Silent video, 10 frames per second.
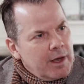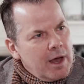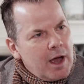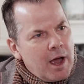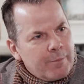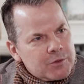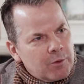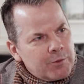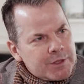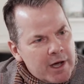Mm-hmm.
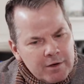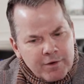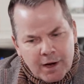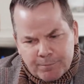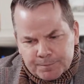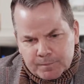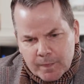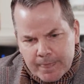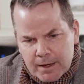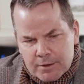So it was kind of...
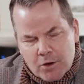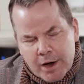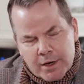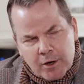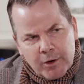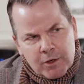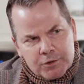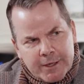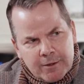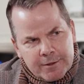not a great
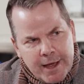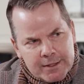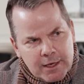hotel at that